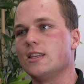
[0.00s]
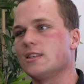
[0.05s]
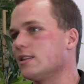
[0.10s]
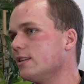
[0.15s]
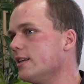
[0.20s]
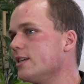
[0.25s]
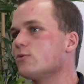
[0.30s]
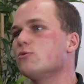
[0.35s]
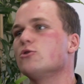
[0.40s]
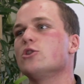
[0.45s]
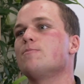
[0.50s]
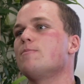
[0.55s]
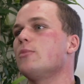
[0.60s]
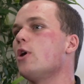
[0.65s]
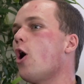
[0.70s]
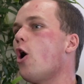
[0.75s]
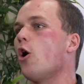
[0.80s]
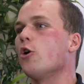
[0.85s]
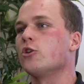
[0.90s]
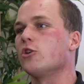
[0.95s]
this list would just be
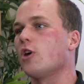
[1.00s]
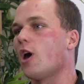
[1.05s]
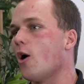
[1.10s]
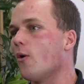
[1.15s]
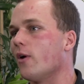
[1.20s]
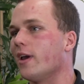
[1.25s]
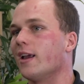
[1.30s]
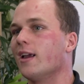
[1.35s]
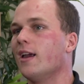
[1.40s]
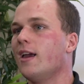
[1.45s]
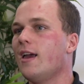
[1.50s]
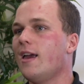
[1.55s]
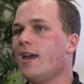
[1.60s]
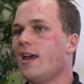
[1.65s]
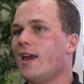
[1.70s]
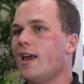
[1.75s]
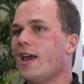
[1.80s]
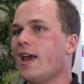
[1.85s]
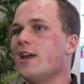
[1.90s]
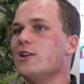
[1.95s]
ongoing,
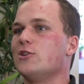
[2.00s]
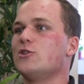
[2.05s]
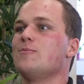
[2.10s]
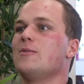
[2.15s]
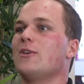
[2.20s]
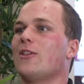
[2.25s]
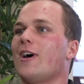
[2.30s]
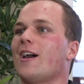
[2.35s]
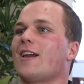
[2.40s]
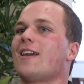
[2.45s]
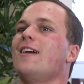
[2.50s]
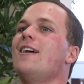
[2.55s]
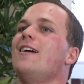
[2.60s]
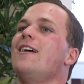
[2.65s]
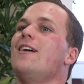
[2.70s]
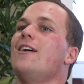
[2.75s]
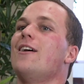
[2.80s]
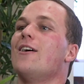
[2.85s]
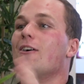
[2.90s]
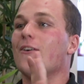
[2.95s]
and she'd be like,
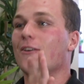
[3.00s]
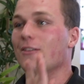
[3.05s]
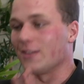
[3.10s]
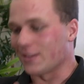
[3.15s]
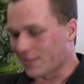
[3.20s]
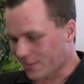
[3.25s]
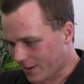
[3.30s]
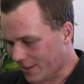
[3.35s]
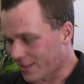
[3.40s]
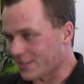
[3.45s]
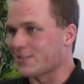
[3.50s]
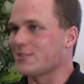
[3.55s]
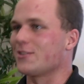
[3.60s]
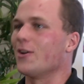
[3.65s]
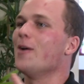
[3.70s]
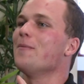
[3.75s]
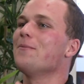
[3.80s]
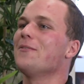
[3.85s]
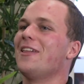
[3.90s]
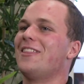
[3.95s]

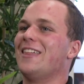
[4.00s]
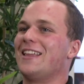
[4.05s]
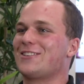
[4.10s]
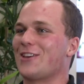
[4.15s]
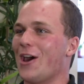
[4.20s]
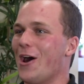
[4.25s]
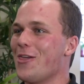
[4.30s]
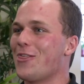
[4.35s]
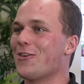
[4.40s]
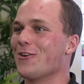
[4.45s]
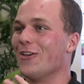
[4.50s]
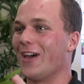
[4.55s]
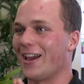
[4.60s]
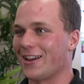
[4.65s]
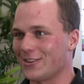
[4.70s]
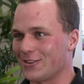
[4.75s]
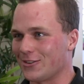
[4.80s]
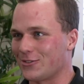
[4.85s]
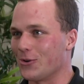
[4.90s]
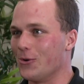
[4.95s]
stop, let's go through, like,
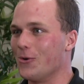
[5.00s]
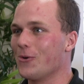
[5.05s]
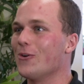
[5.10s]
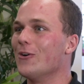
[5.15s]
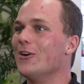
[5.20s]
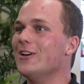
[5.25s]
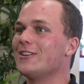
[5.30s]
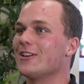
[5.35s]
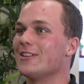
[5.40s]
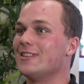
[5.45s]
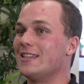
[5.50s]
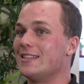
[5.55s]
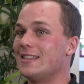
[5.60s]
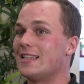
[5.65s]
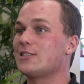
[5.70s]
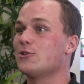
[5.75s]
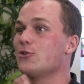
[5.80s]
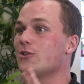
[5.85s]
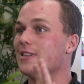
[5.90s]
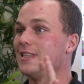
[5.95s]
it's all good,
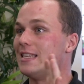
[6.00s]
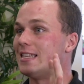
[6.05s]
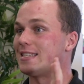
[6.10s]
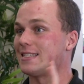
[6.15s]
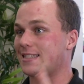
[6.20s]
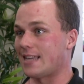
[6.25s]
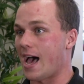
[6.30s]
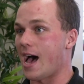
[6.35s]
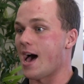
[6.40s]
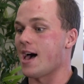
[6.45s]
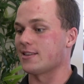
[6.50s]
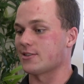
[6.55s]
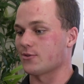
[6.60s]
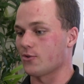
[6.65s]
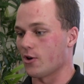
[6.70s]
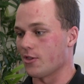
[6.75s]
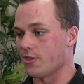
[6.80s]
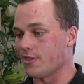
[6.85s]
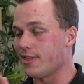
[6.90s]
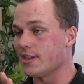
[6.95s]
let's look at this task.
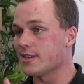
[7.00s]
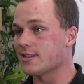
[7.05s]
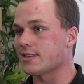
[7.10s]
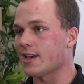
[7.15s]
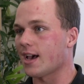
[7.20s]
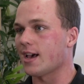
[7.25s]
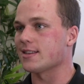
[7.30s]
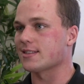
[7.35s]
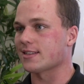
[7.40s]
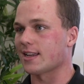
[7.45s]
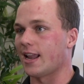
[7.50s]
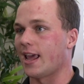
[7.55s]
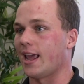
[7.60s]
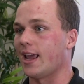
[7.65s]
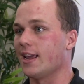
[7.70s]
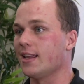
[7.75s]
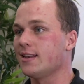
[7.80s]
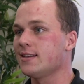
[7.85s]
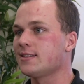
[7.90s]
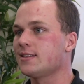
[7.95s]
We've got this task at
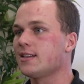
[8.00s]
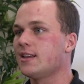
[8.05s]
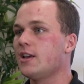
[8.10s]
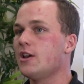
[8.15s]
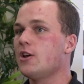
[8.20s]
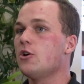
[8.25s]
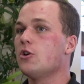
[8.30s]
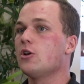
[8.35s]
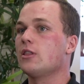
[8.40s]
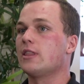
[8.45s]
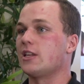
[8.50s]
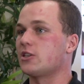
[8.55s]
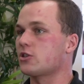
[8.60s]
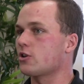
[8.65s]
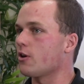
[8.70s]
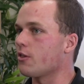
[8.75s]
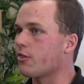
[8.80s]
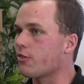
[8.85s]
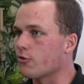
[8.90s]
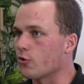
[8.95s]
hand, let's
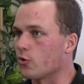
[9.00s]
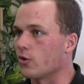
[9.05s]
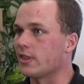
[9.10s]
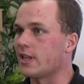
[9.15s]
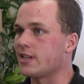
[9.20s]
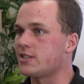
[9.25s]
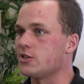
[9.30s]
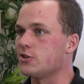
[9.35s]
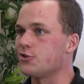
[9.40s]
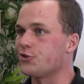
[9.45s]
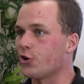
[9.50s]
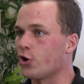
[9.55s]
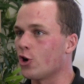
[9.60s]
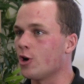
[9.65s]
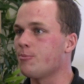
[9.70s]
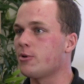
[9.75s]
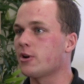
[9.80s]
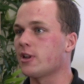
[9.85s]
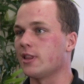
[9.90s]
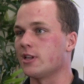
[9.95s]
go through it, let's
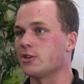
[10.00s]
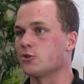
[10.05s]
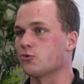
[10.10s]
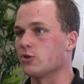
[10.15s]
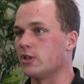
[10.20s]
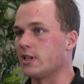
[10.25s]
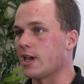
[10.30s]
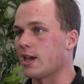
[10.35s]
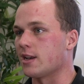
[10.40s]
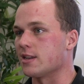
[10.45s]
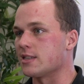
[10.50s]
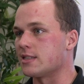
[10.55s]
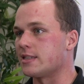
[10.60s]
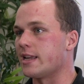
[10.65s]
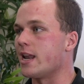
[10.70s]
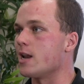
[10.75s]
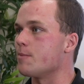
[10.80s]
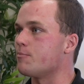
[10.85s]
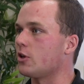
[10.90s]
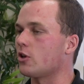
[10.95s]
interpret it, let's really
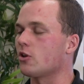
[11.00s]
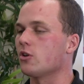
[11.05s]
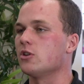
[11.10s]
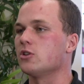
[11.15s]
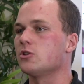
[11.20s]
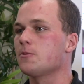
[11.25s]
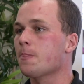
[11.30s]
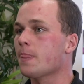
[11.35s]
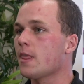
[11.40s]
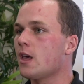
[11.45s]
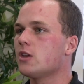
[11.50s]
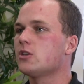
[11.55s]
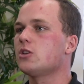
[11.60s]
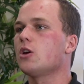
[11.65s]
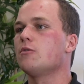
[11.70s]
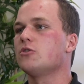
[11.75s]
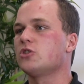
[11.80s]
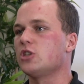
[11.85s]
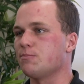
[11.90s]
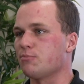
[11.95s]
understand it, because she
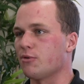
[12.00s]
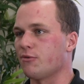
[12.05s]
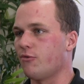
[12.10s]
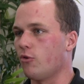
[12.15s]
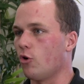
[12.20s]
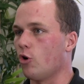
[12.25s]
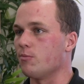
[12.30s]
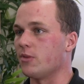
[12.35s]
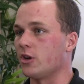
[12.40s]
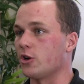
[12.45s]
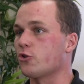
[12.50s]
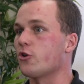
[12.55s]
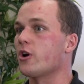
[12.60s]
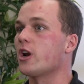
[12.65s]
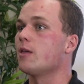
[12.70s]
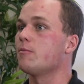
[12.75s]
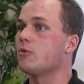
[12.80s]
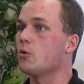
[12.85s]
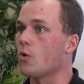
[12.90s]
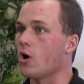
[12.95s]
obviously performed
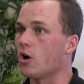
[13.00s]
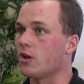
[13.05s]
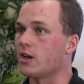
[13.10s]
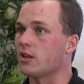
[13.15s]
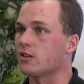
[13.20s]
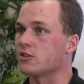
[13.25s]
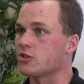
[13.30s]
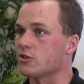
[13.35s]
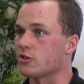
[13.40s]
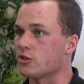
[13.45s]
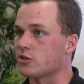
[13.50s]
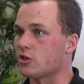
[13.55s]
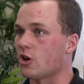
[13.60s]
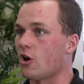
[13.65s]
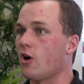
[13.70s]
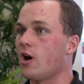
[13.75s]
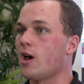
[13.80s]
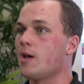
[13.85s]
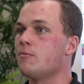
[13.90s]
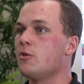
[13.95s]
incredibly well in English at the
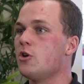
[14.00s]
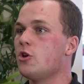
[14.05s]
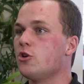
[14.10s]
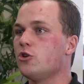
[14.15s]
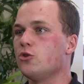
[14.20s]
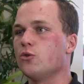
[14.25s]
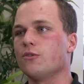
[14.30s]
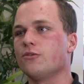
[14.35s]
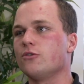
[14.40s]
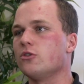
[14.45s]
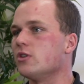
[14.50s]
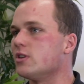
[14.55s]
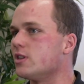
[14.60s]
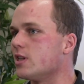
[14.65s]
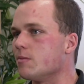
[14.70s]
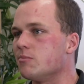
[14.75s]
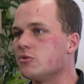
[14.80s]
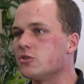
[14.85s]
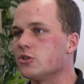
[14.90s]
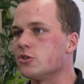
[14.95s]
time, knew a few
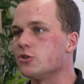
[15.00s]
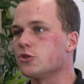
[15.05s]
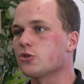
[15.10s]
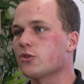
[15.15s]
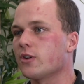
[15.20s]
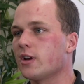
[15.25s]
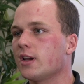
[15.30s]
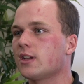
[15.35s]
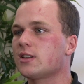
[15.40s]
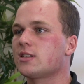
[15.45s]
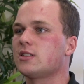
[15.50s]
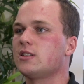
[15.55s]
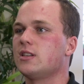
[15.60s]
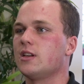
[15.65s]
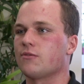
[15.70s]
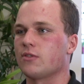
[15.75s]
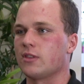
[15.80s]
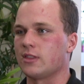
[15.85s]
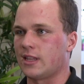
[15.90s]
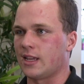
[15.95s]
tips and tricks,
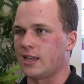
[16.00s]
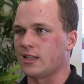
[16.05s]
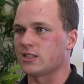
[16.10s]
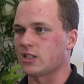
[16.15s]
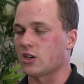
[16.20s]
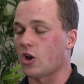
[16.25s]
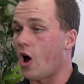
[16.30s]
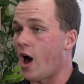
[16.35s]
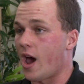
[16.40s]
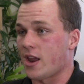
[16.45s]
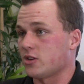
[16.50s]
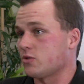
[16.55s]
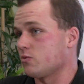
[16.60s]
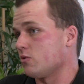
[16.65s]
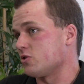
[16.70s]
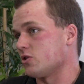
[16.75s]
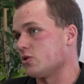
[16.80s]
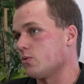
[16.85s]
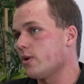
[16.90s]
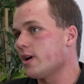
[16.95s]
different things that I just
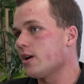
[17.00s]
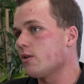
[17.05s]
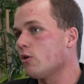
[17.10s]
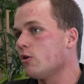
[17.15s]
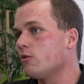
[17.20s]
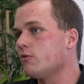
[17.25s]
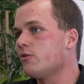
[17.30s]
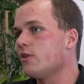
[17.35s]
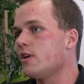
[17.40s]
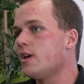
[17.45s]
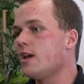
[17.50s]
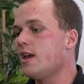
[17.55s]
wasn't aware of.